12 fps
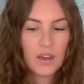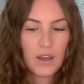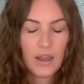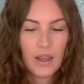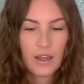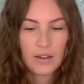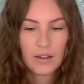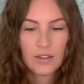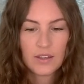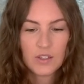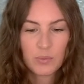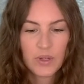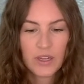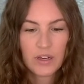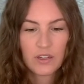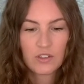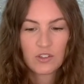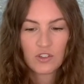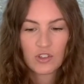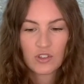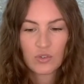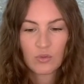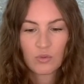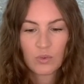And this plant is
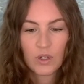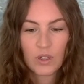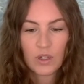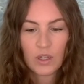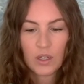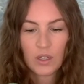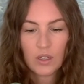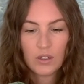just really